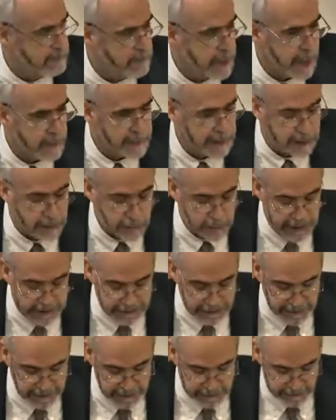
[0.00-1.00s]
of public
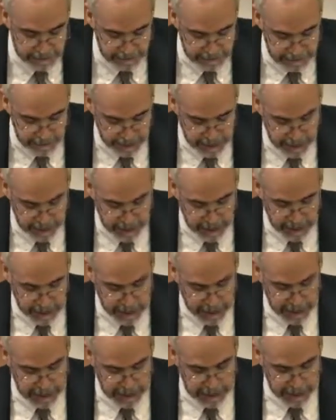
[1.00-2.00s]
reason.
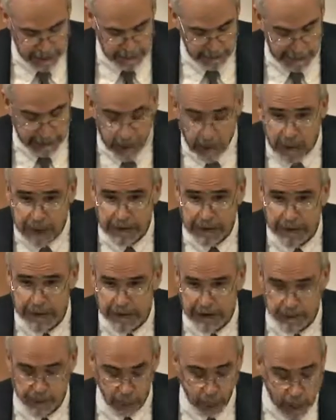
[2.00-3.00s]
Again, my
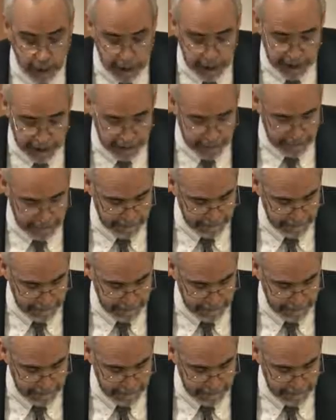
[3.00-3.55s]
question is why?